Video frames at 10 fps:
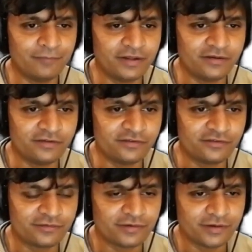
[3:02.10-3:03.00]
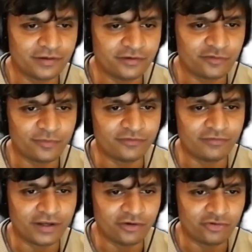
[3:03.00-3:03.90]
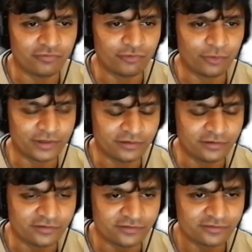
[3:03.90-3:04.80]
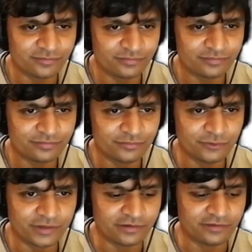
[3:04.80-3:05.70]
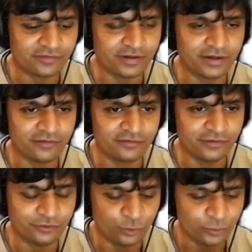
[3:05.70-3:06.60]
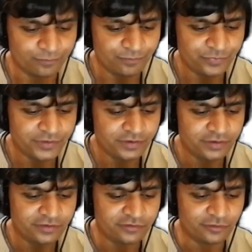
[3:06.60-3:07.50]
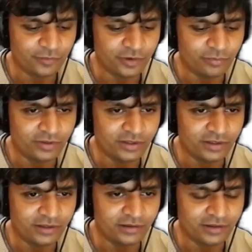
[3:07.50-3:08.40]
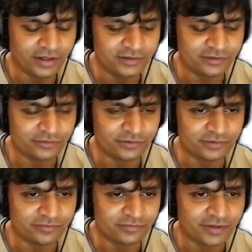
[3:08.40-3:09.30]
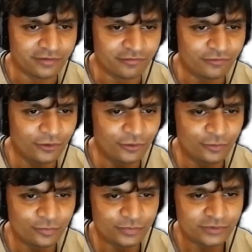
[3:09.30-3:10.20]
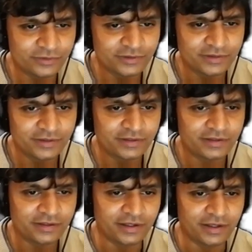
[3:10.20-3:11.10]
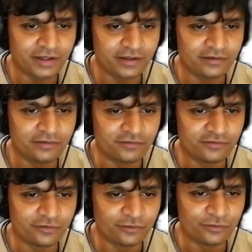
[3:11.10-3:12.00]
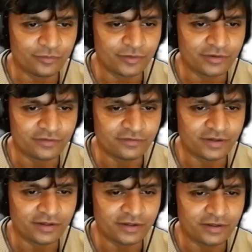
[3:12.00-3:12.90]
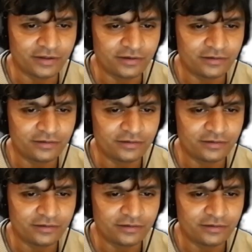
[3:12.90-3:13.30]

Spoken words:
is a specification for what this thread is going to do. So maybe I just want to write a for loop, and so I'm going to say,